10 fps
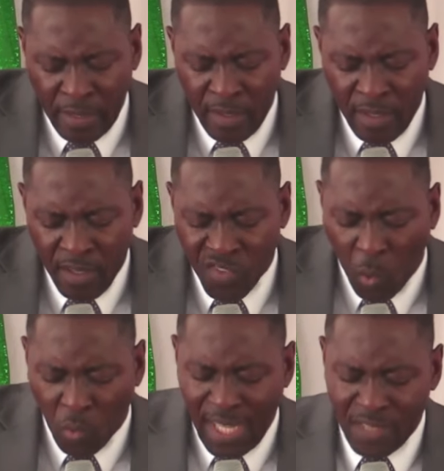So
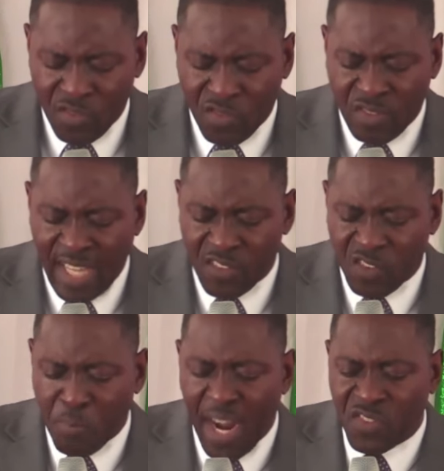let's
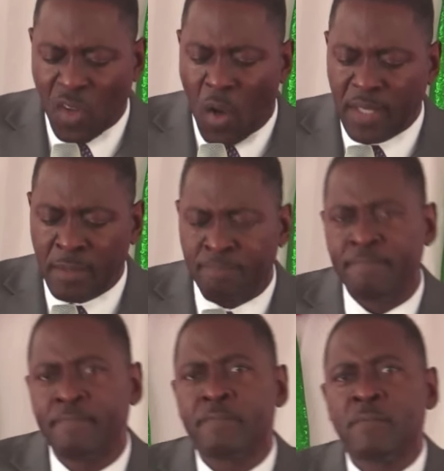press on.
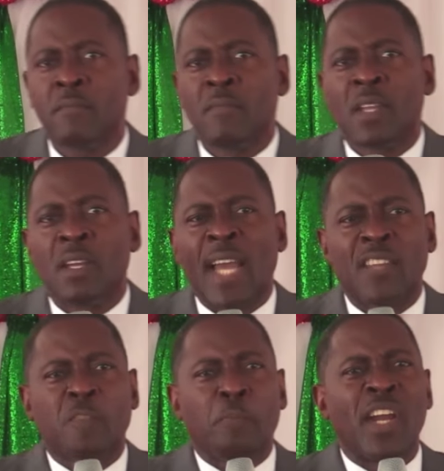Let's
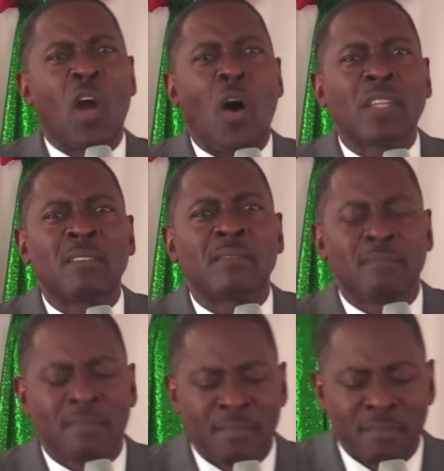pray on.
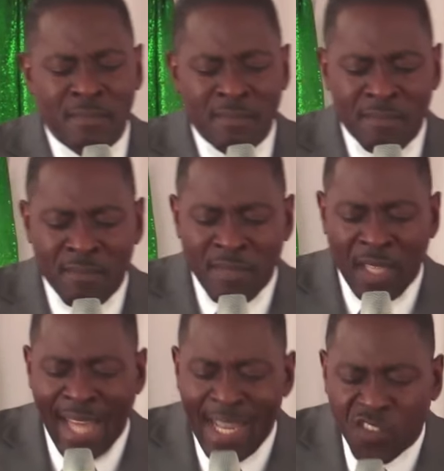
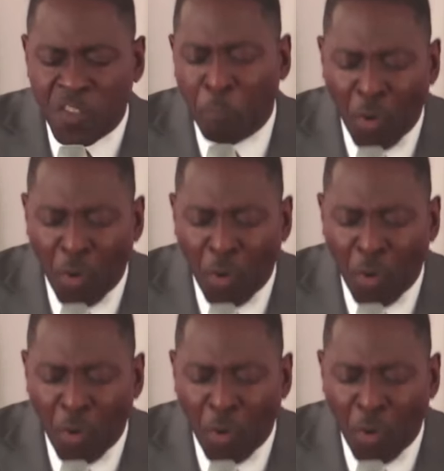Let's push